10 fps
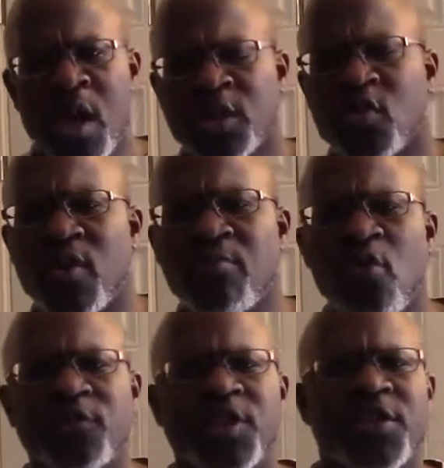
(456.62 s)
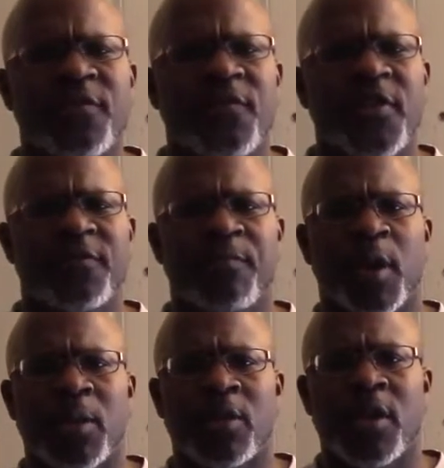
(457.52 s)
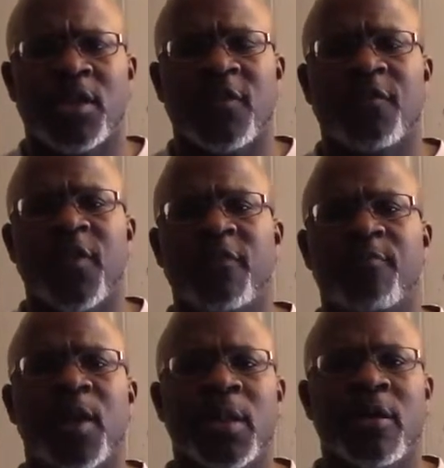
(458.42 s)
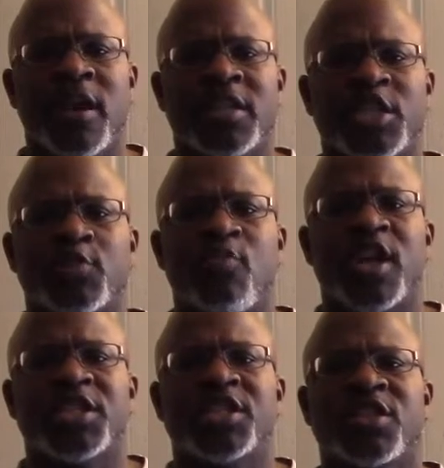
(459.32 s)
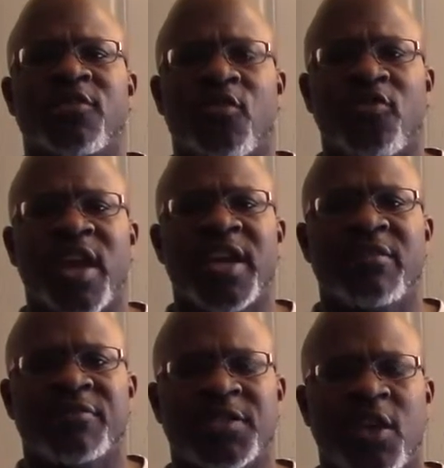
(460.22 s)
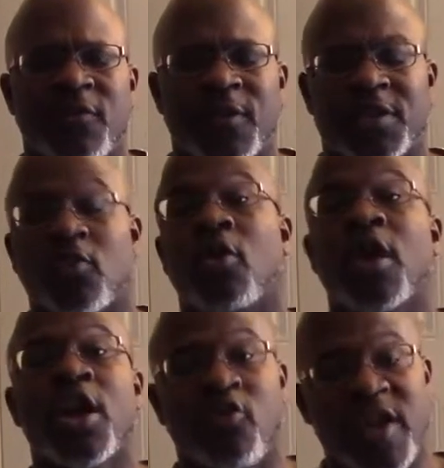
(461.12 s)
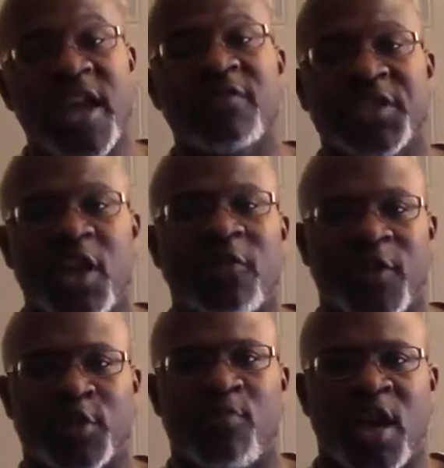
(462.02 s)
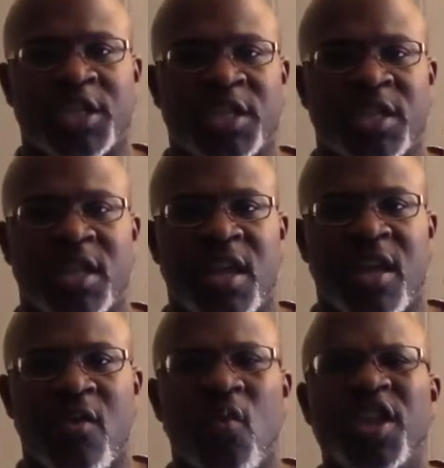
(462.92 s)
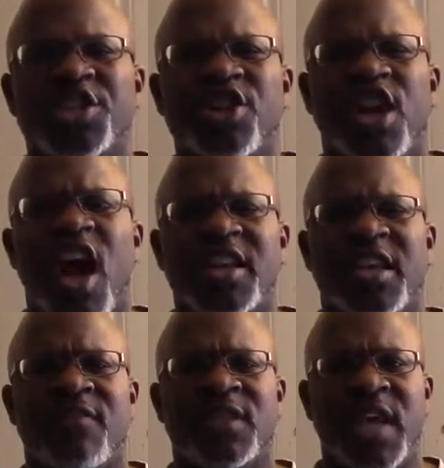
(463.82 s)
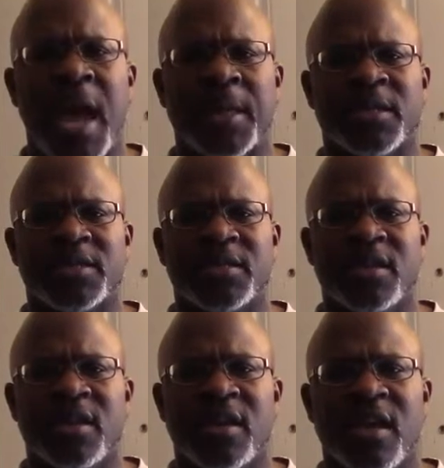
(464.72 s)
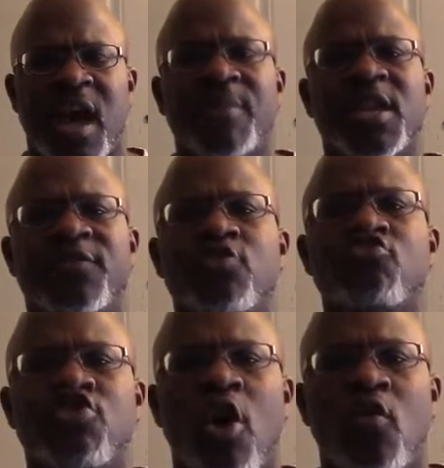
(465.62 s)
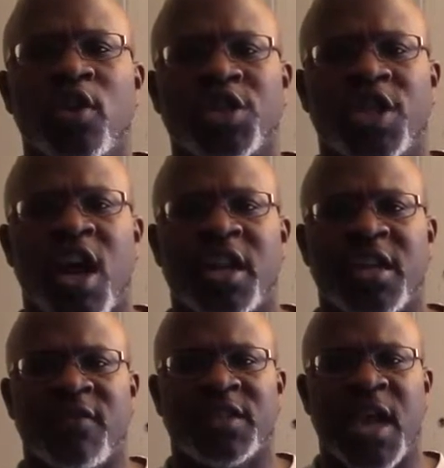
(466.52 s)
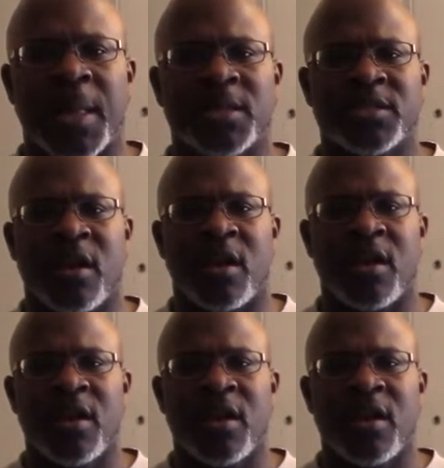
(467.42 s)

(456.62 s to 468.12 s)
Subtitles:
So we move to the 5th pillar. The 5th pillar is expressions of creative self-expression. What is your God-given talents? How many of you know what your God-given talents are?